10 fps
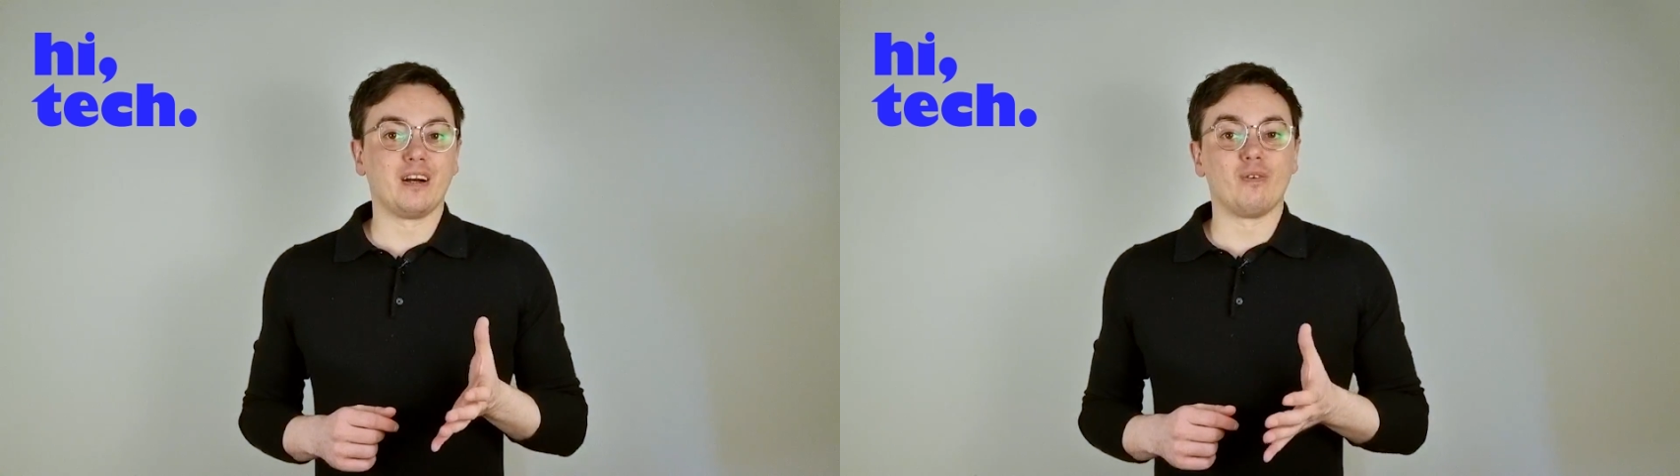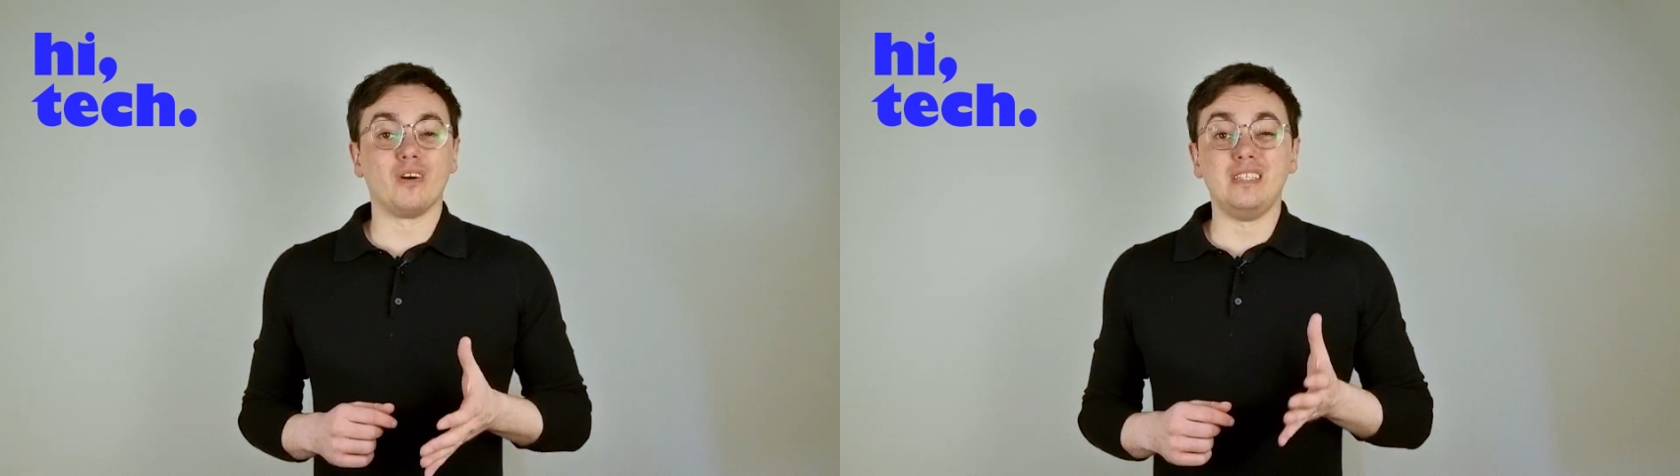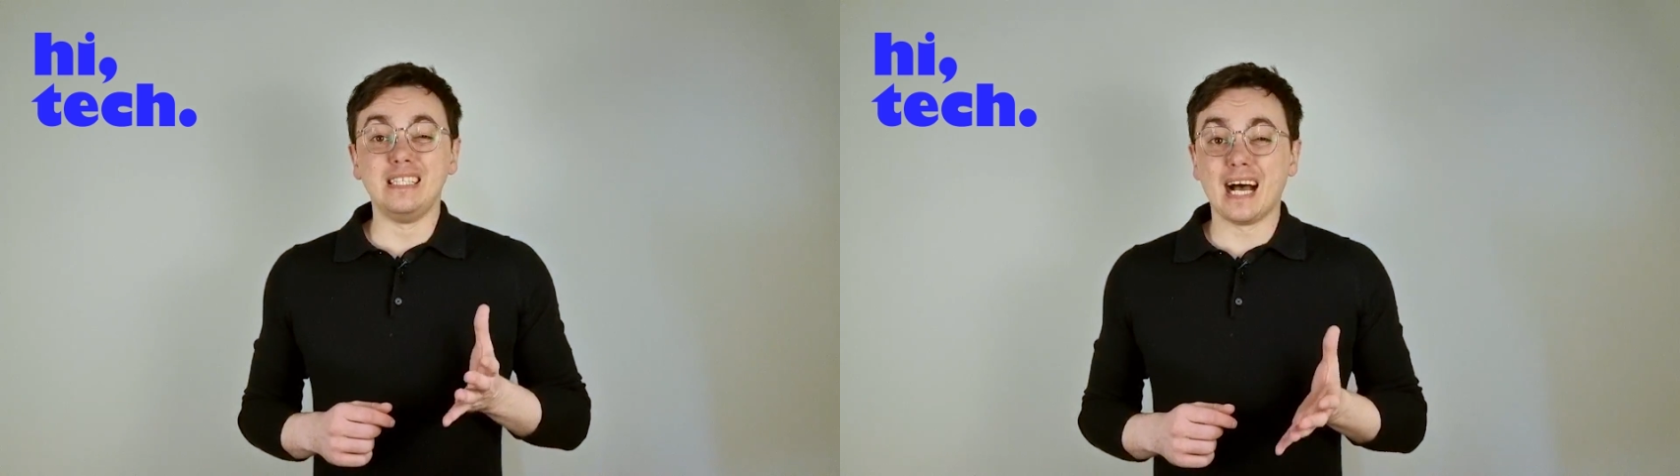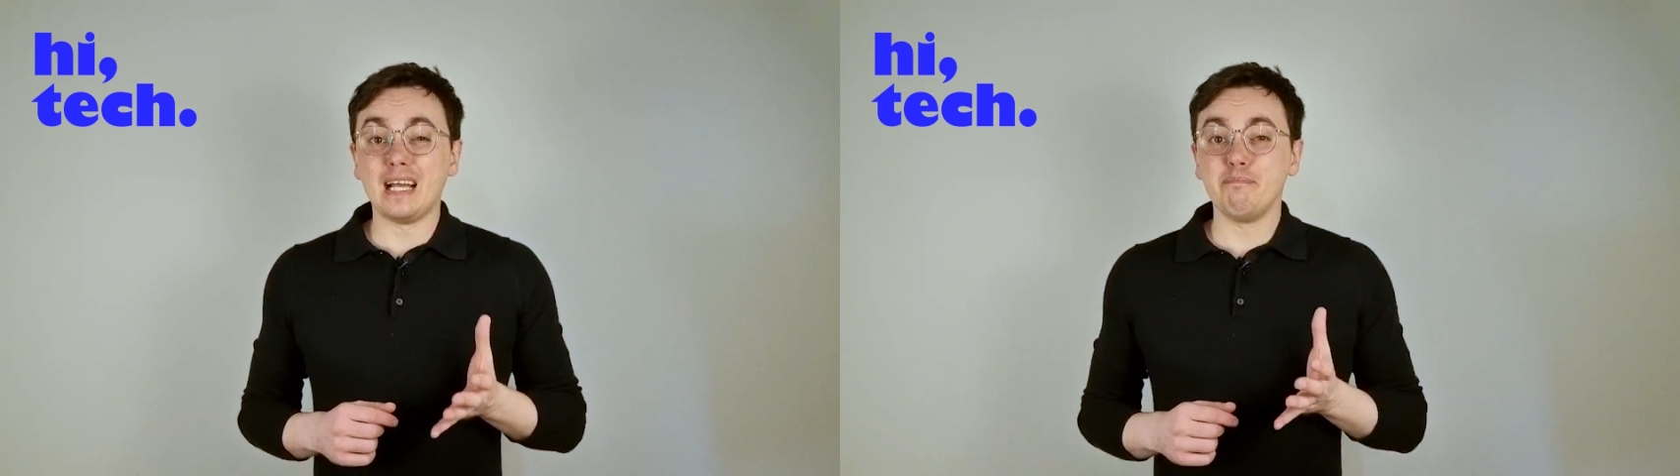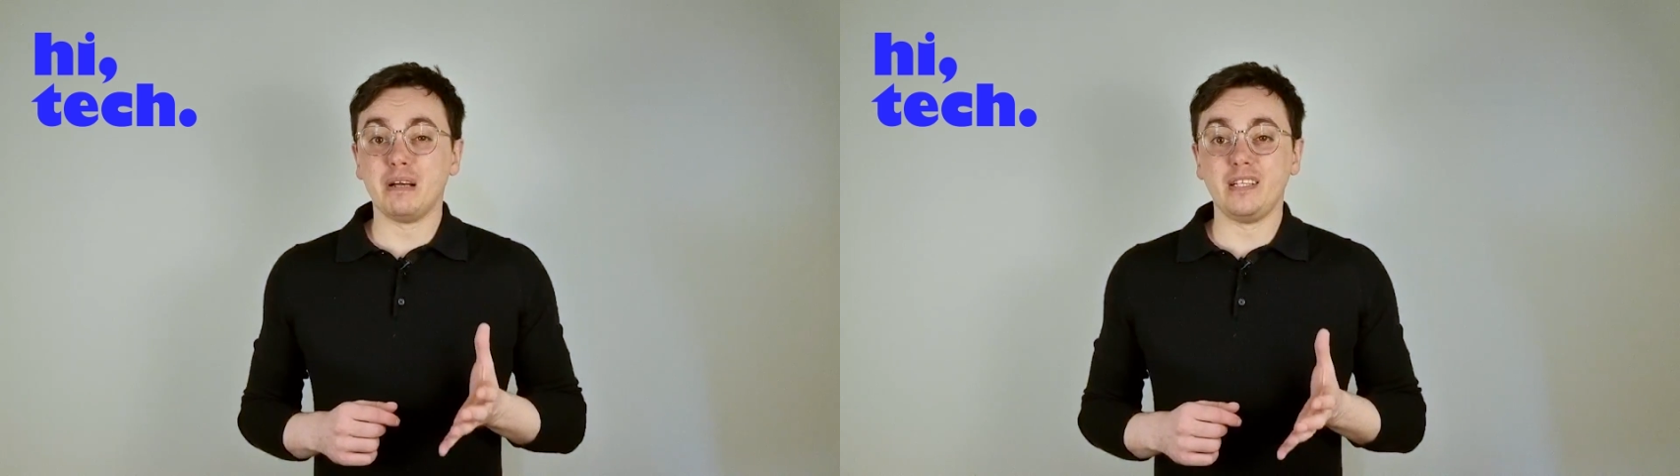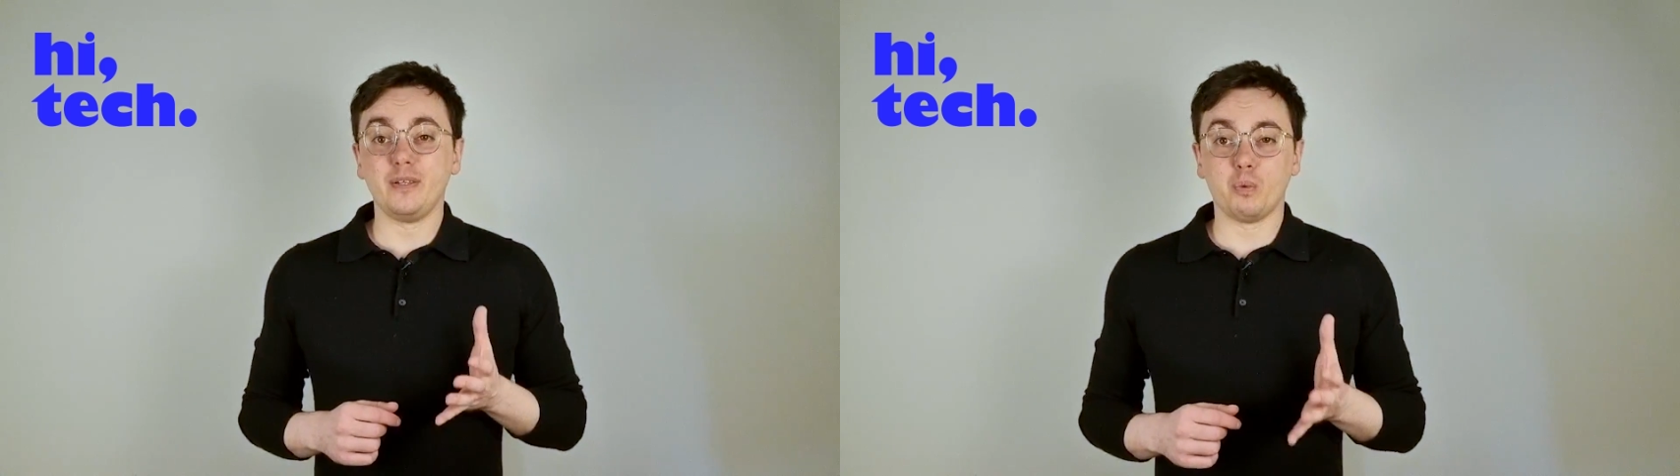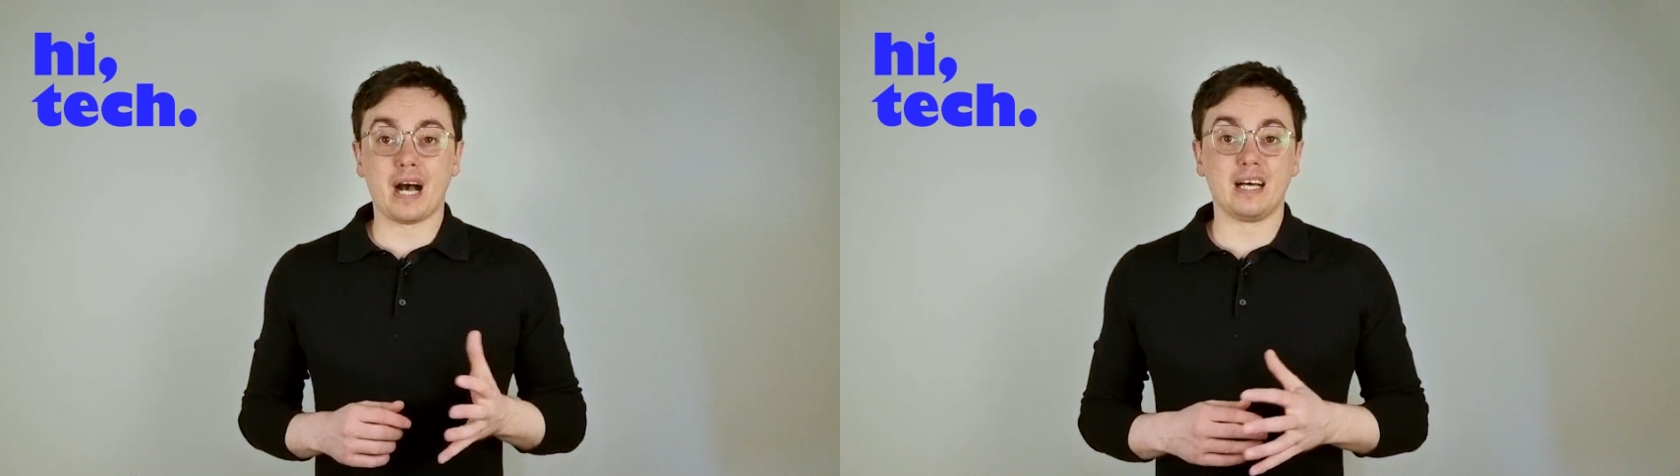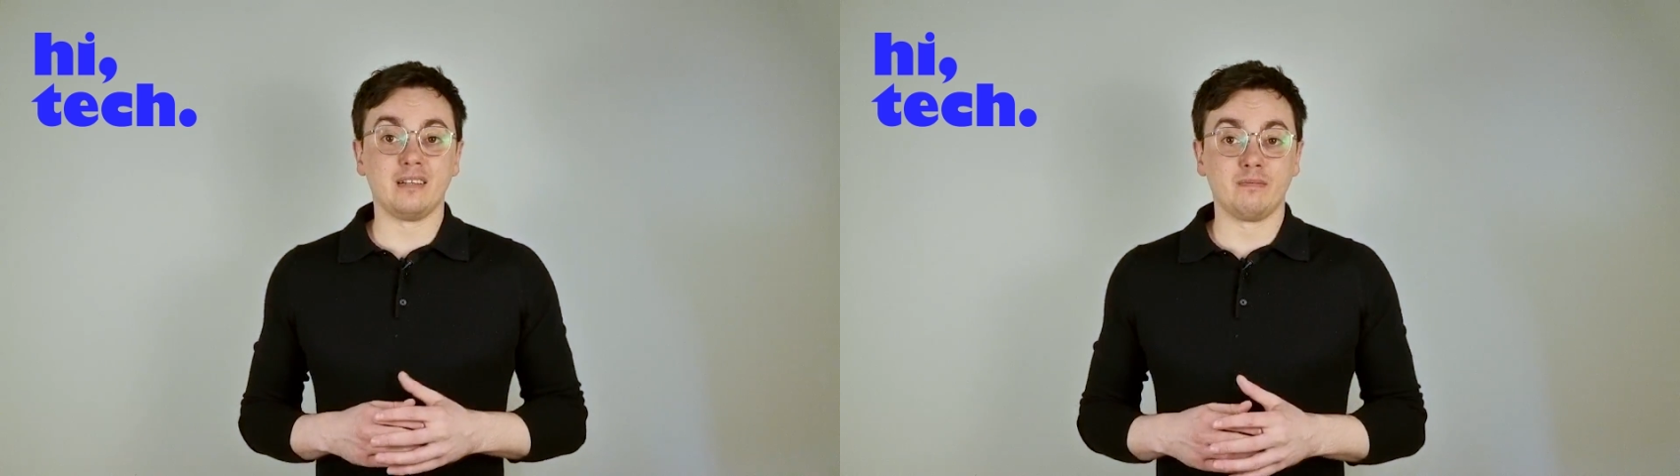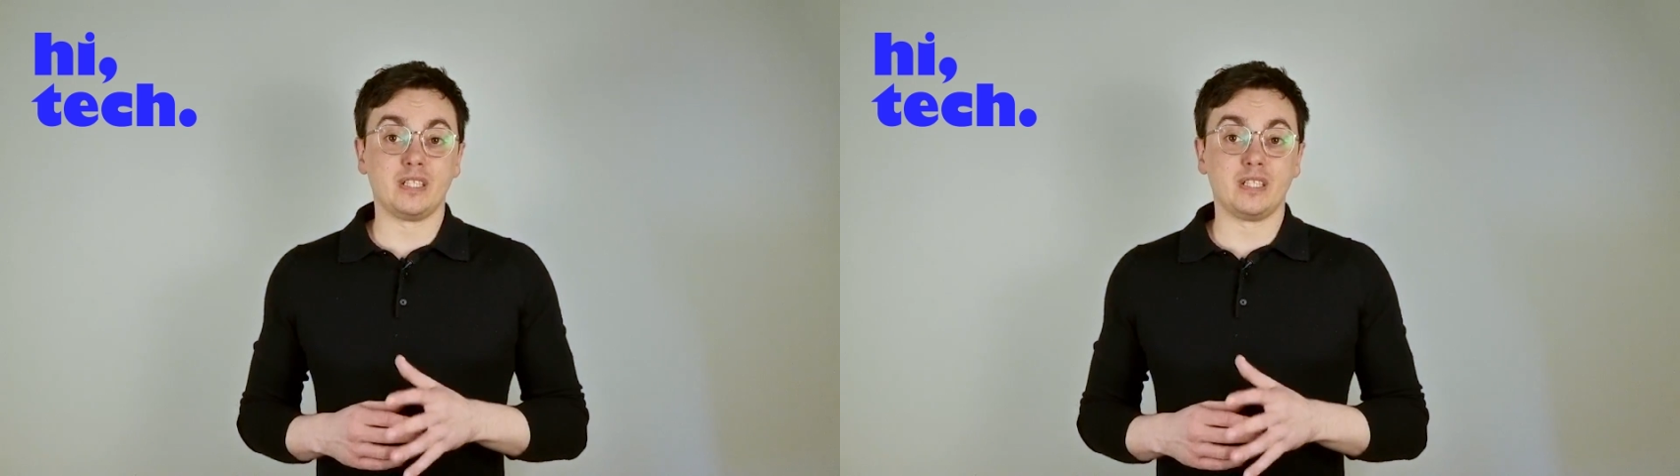around 9 billion yuan,